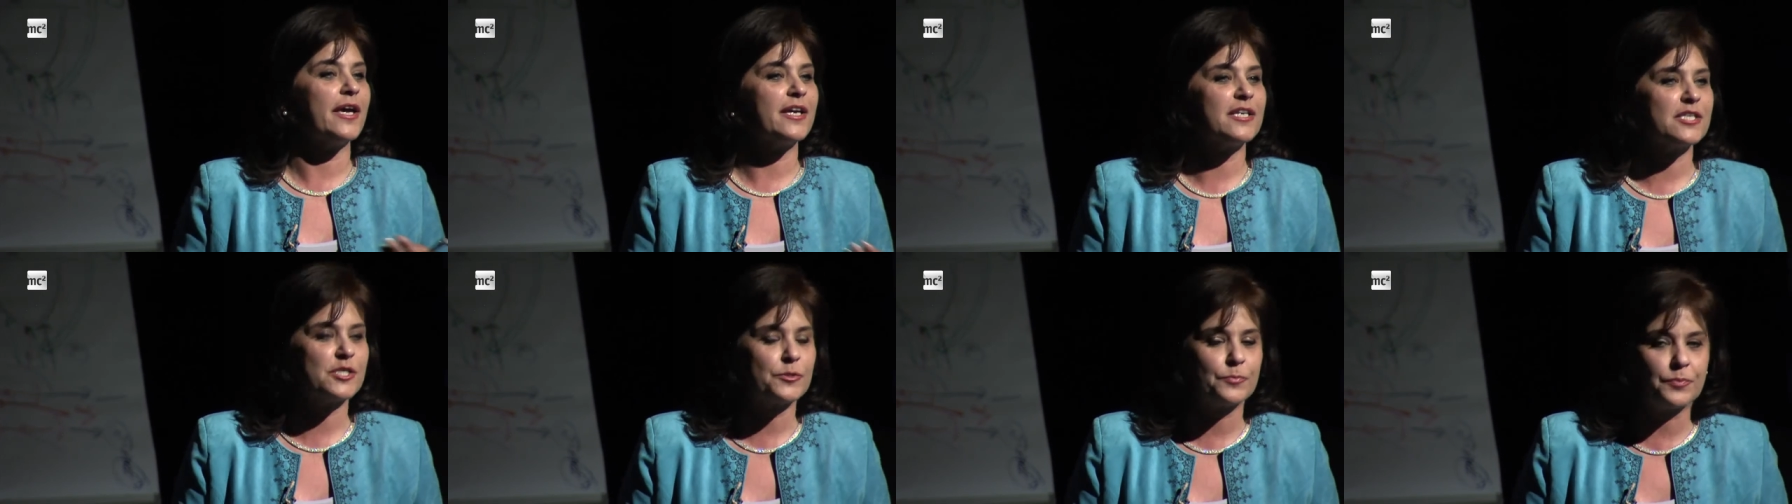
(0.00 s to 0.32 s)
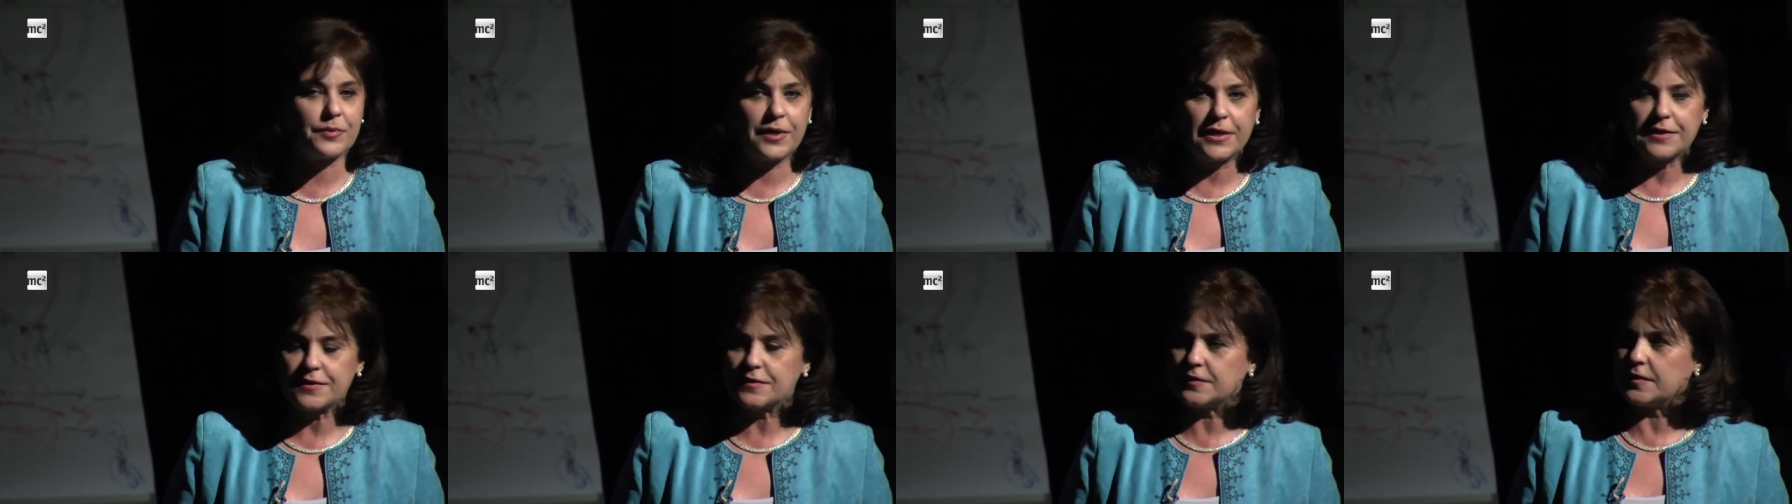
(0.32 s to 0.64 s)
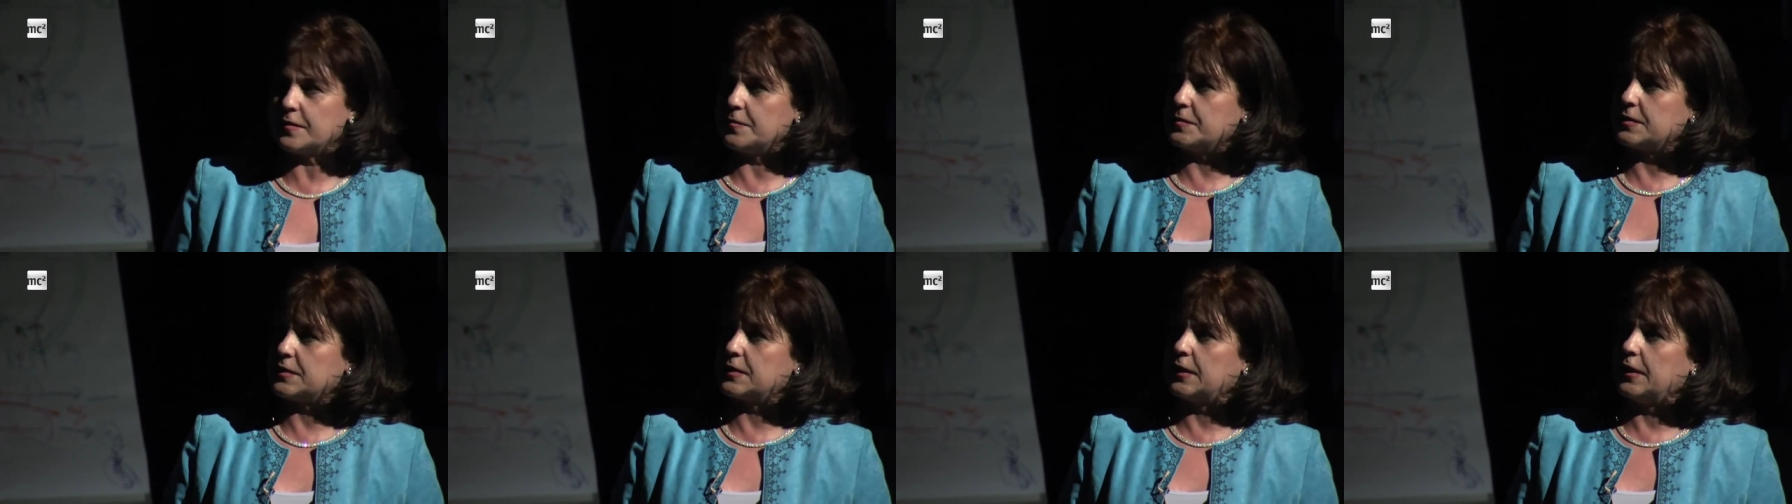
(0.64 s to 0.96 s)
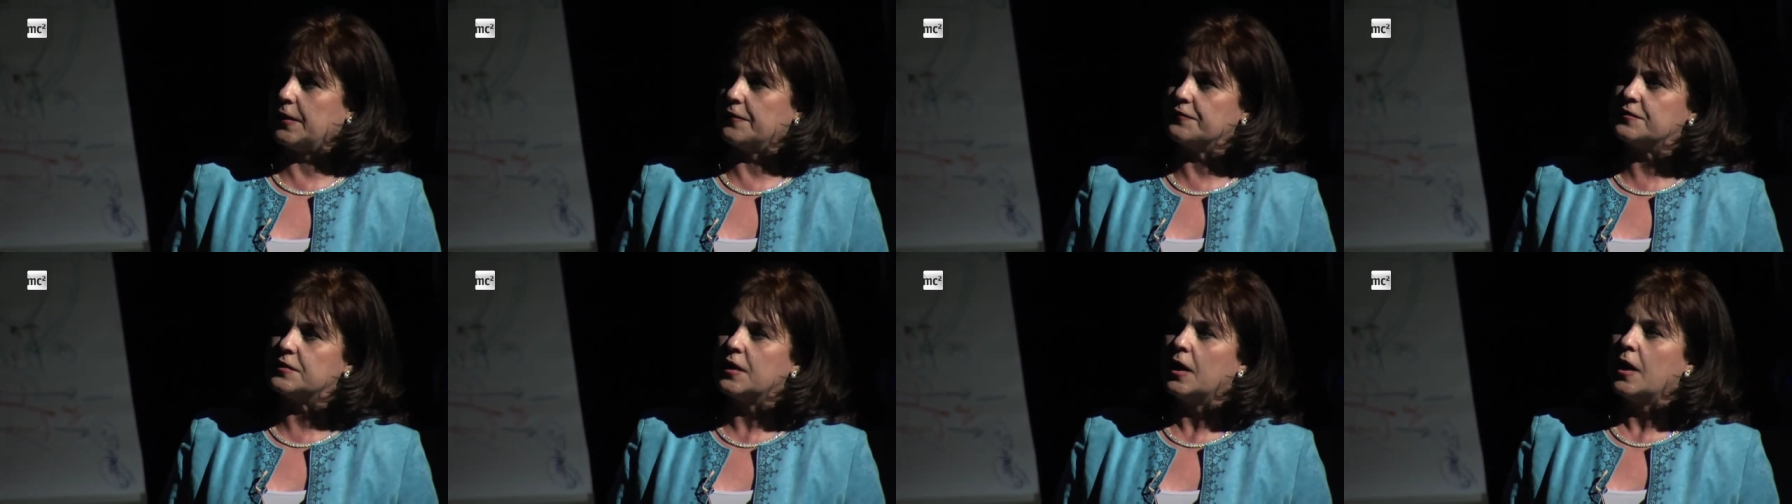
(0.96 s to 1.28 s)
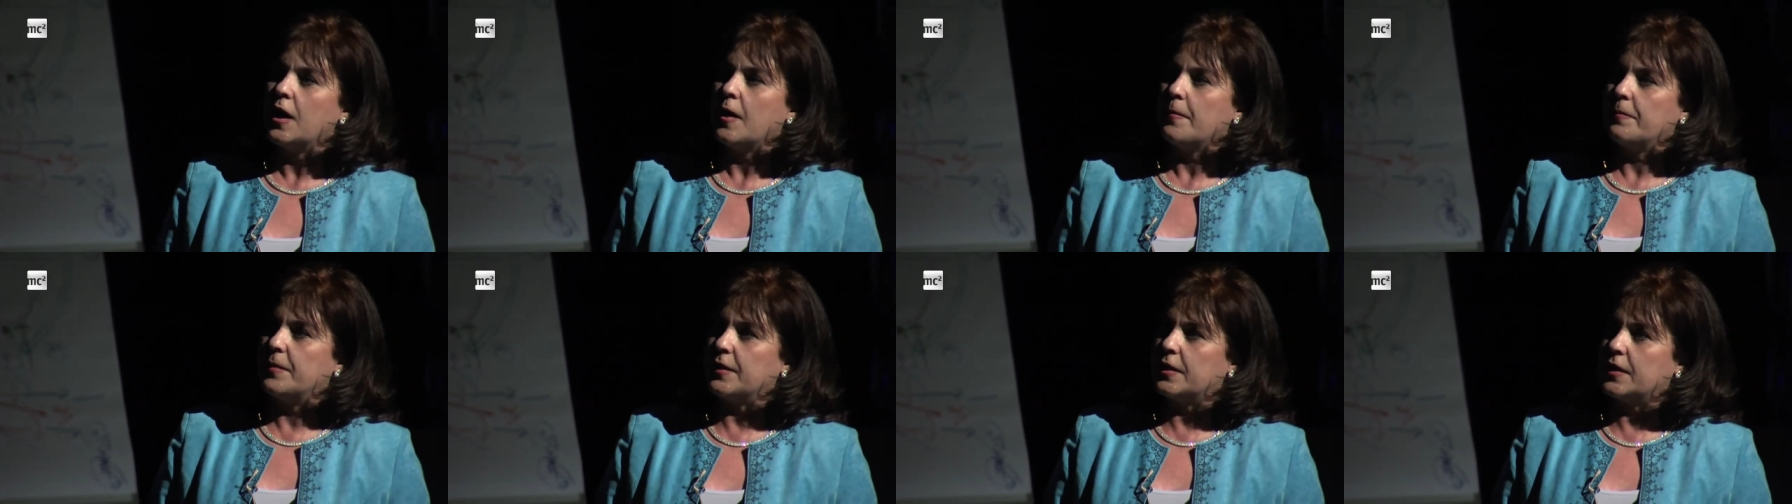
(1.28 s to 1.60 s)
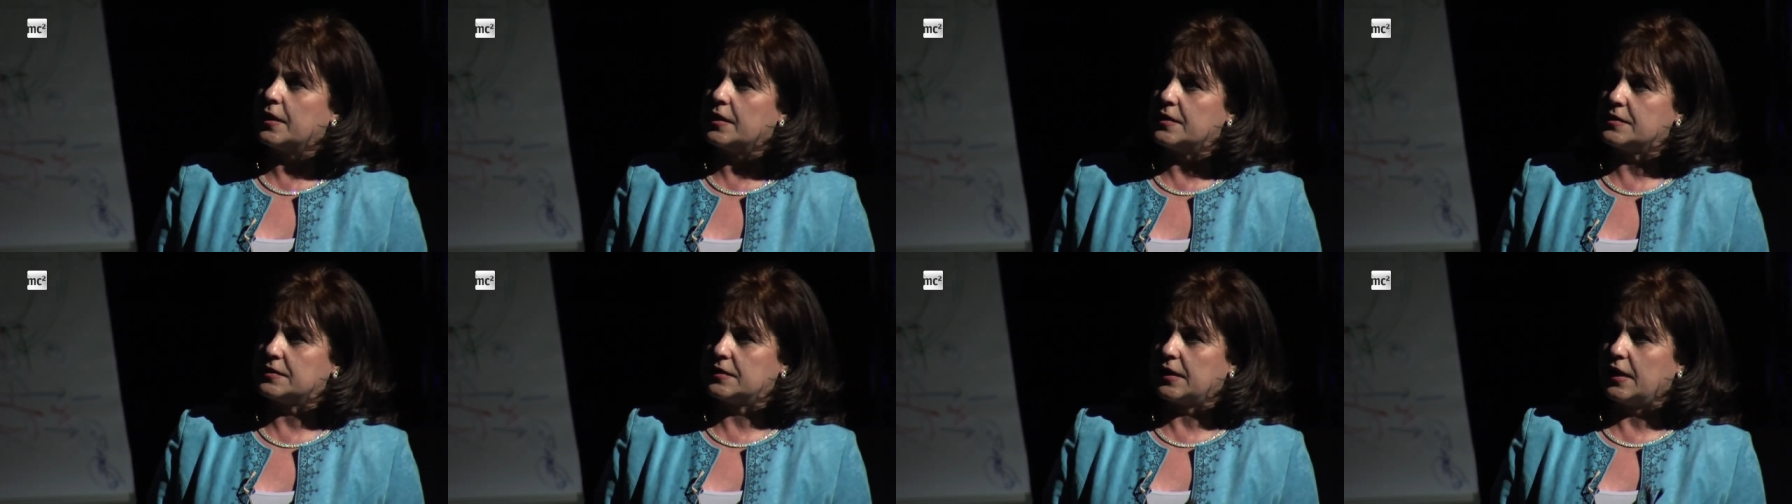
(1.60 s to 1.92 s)
to express themselves,
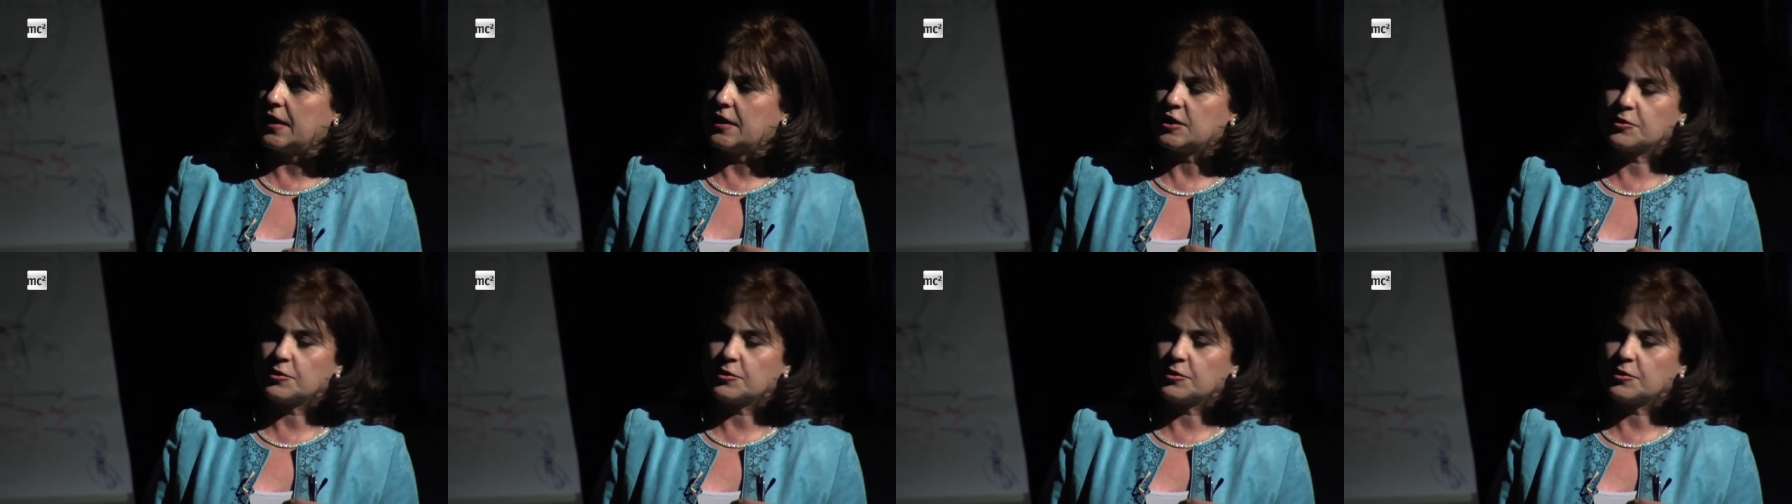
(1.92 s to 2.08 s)
because the